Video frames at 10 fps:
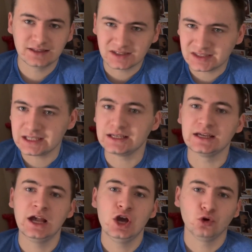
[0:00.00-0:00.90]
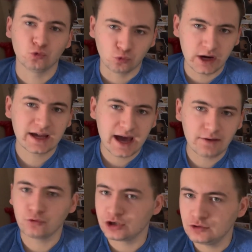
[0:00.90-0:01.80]
to see Rick
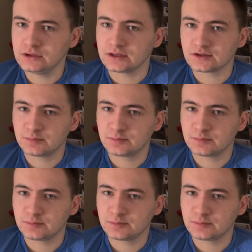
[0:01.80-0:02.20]
have reunions,